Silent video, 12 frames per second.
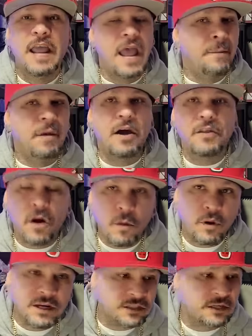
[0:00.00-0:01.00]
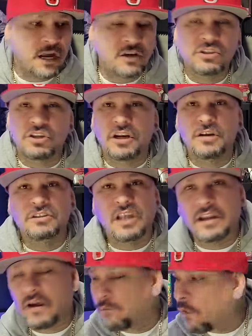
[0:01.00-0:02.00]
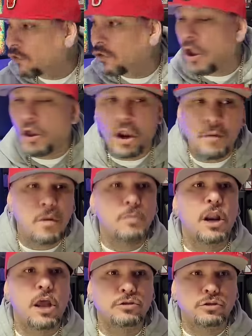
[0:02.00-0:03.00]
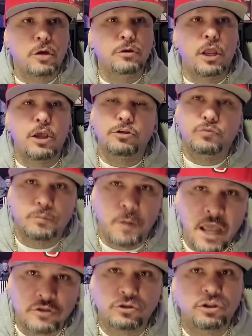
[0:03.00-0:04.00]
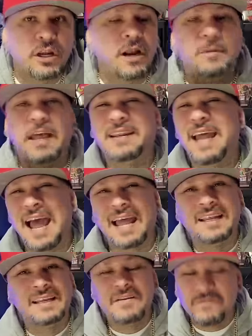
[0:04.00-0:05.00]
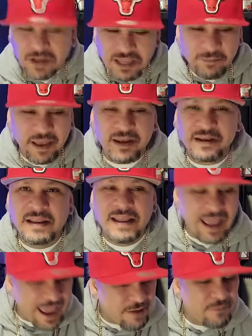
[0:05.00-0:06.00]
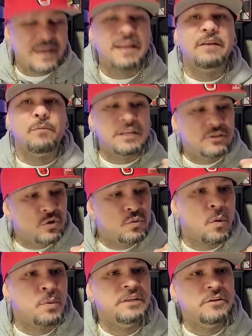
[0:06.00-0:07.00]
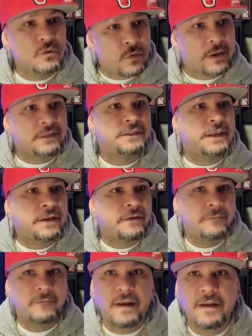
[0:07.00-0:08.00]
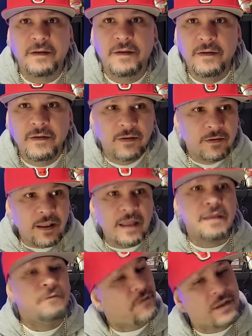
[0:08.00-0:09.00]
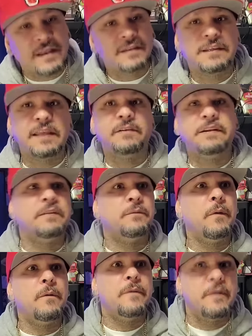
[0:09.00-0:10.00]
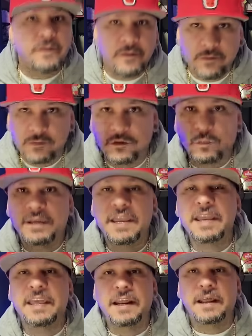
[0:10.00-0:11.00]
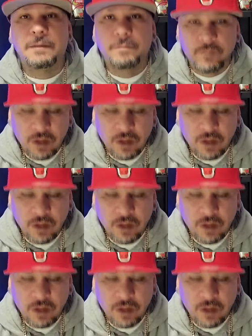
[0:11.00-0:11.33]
And my other homeboy, he's a youngster, he's like, nah, fuck that, hey, remember last time they hit us with bats and shit? I'm like, nah, fuck it, man. Hey, we're getting it, we do what we do, let's say, right? Hey, fuck it, let's get on down the road, let's say. So we're kicking it.